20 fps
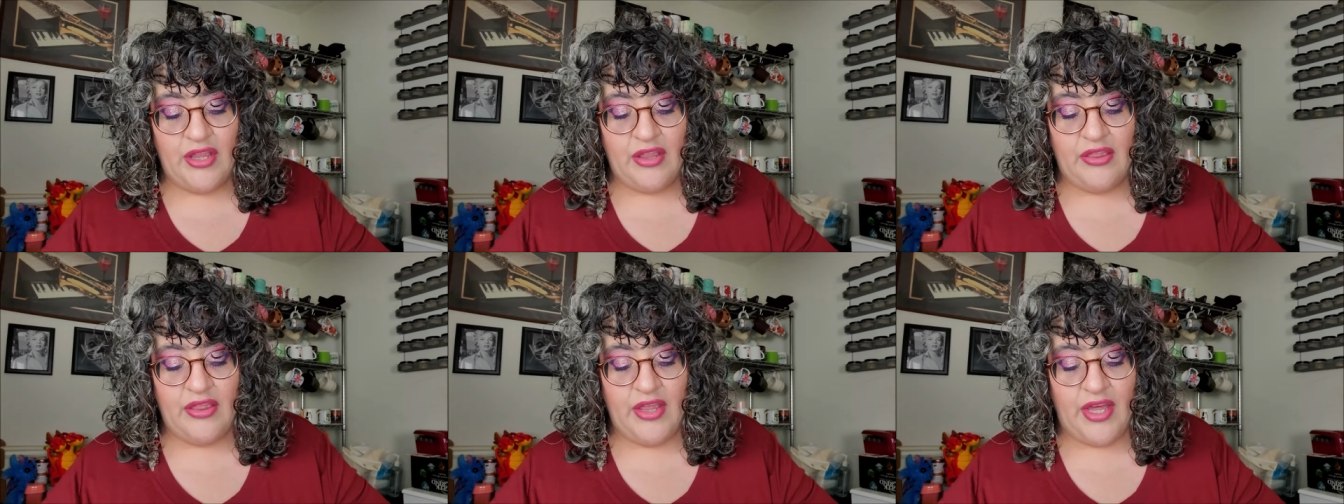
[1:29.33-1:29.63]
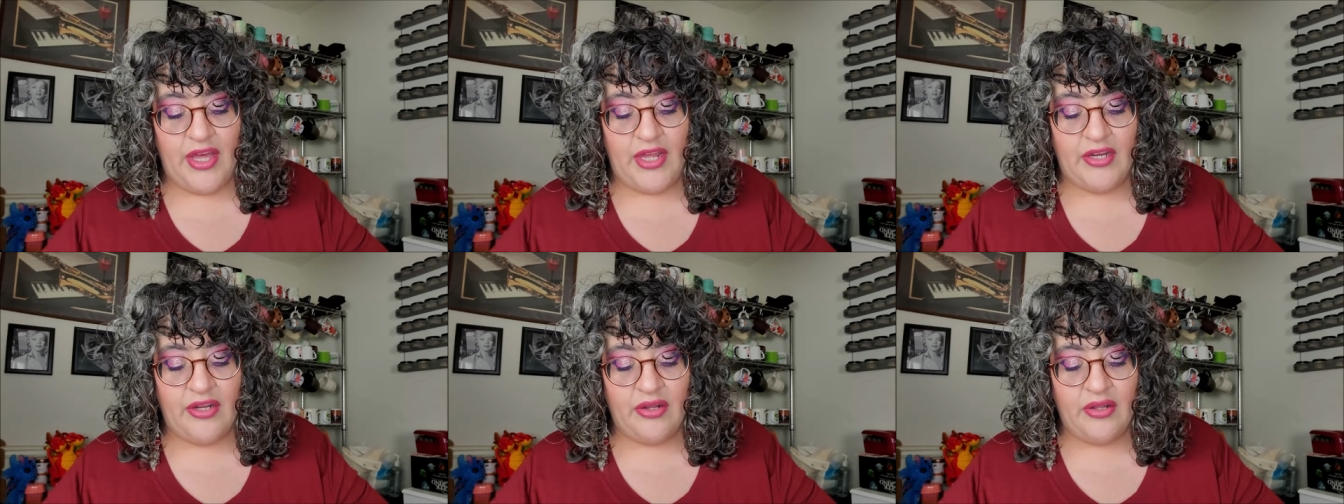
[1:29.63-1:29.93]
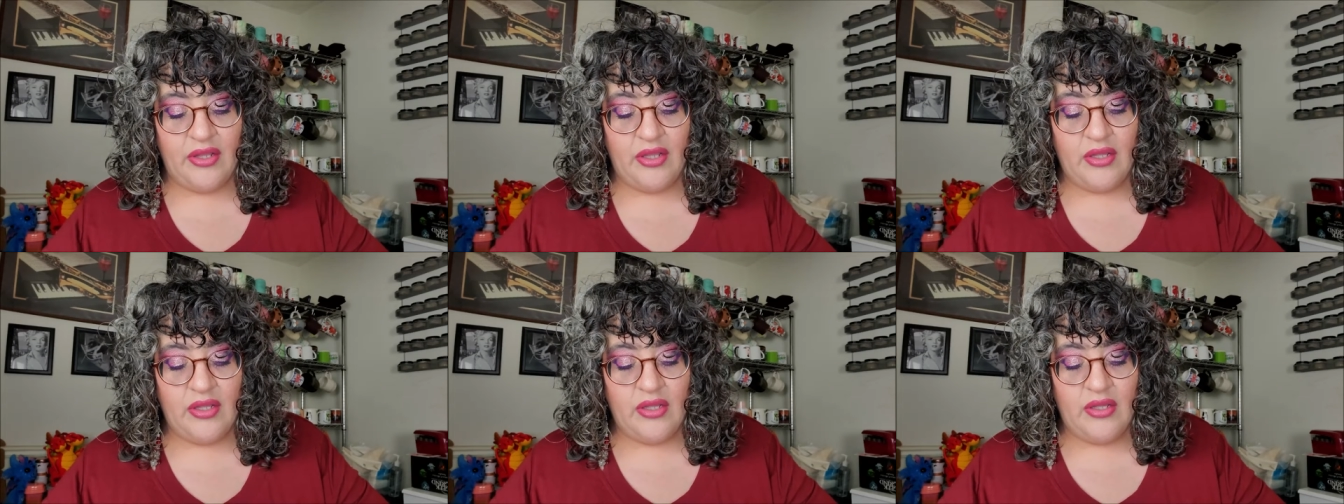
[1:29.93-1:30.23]
that
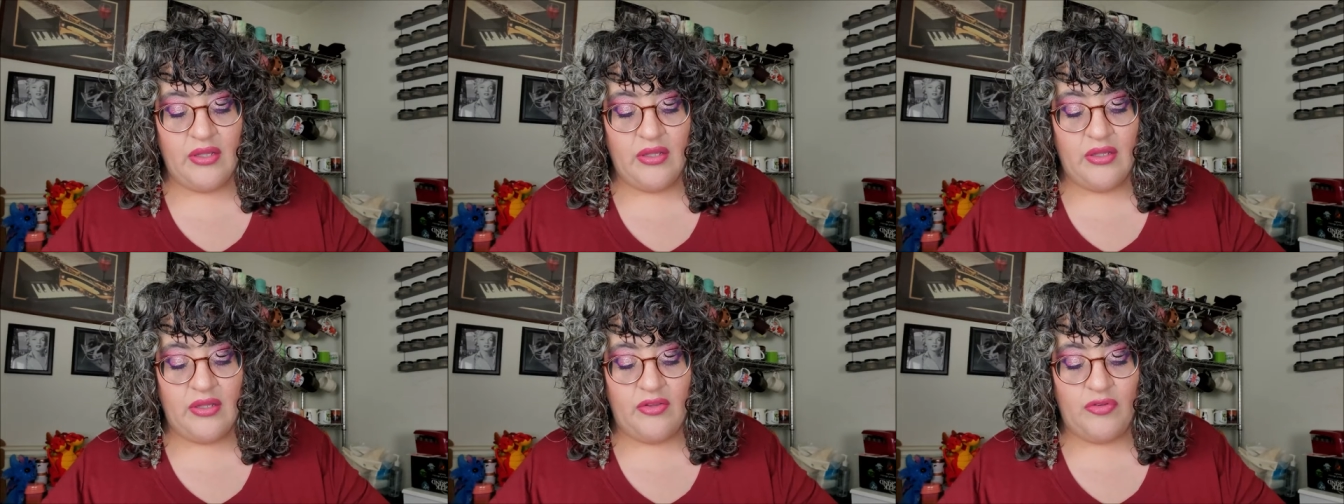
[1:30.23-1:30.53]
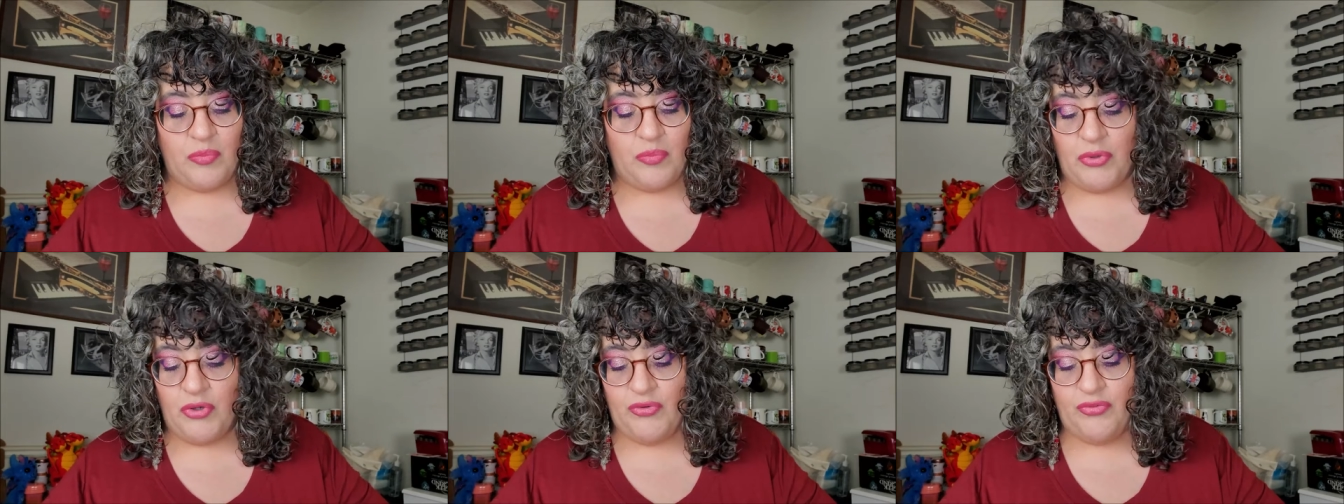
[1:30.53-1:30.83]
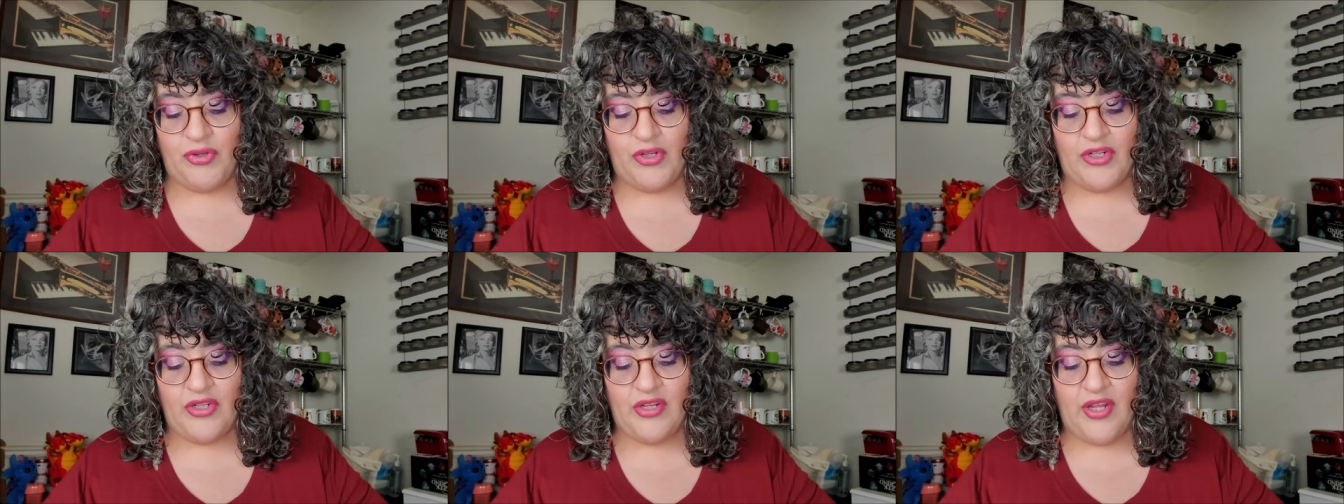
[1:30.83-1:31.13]
is
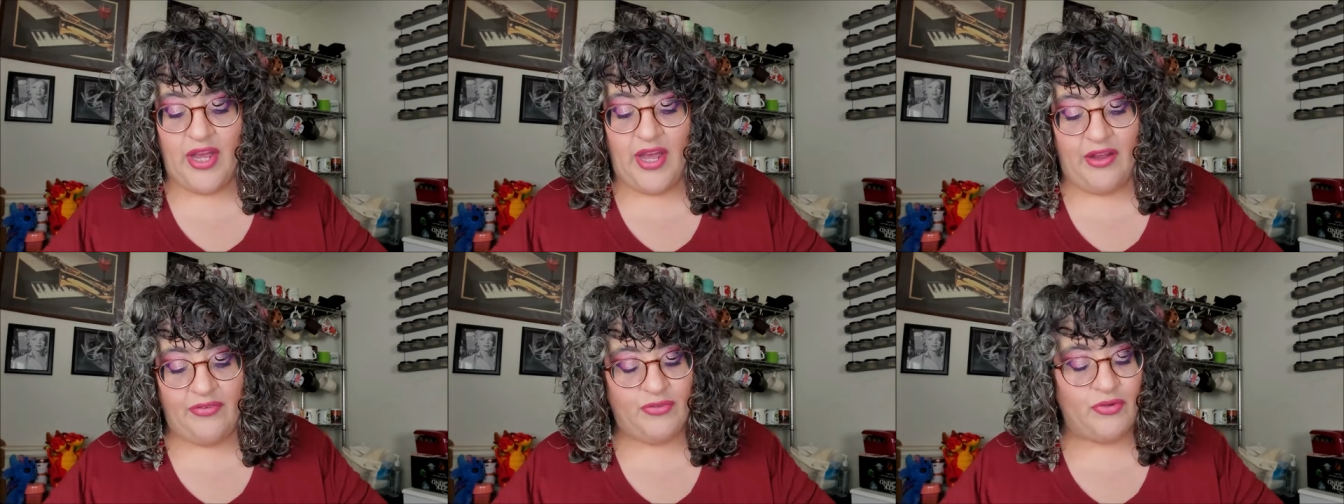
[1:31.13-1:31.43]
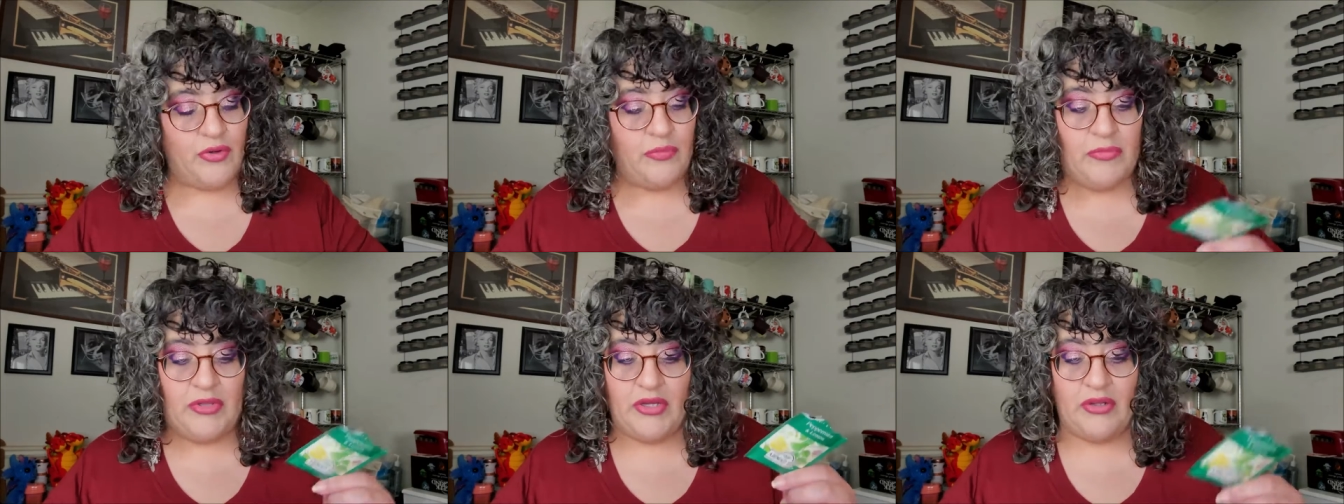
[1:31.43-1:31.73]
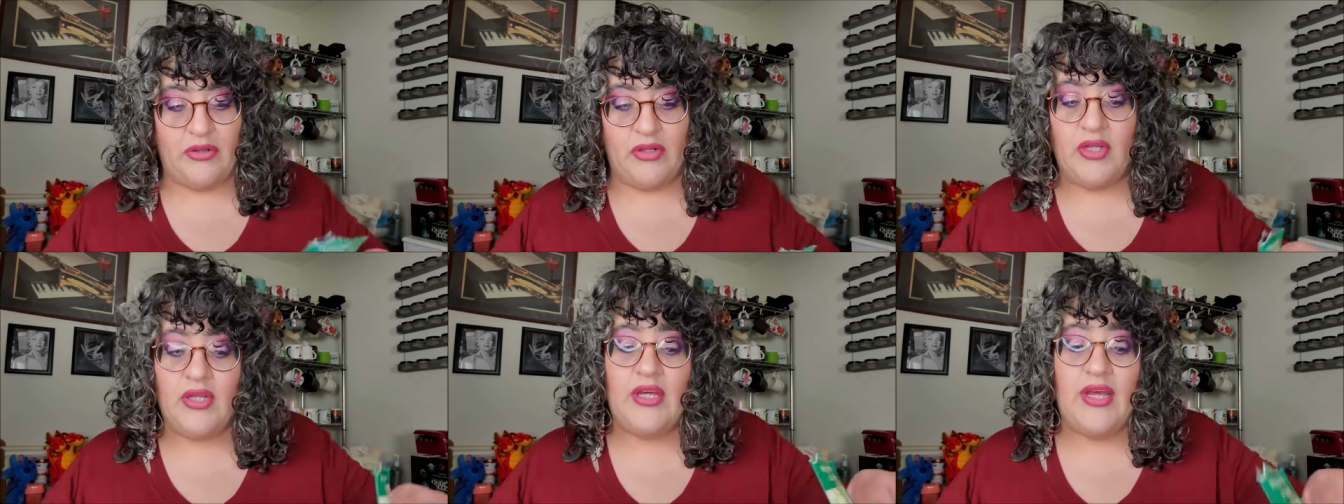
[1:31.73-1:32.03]
perfect after a
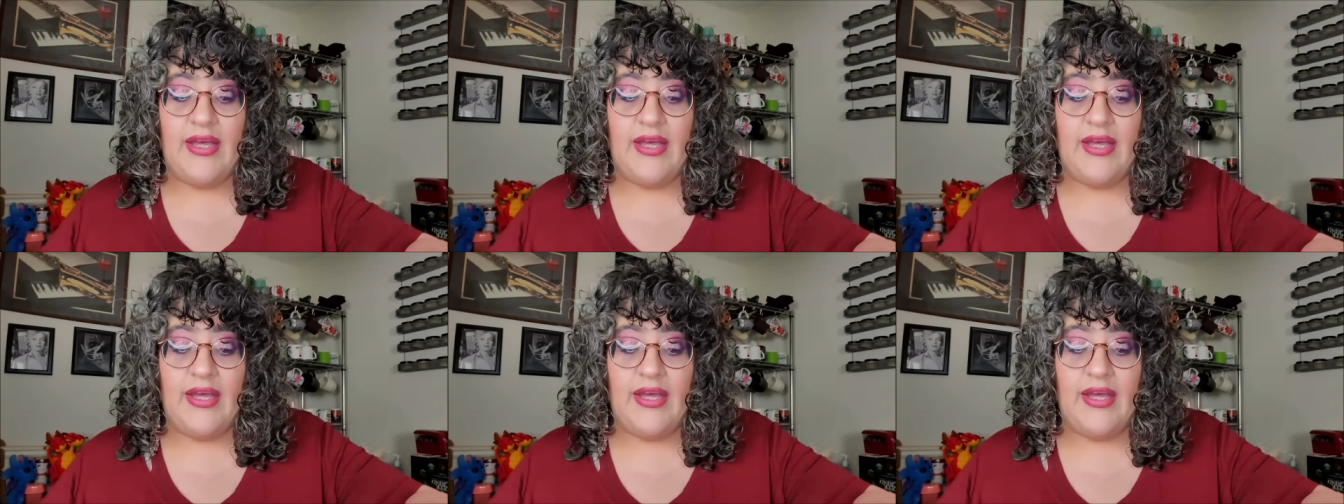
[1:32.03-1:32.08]
meal.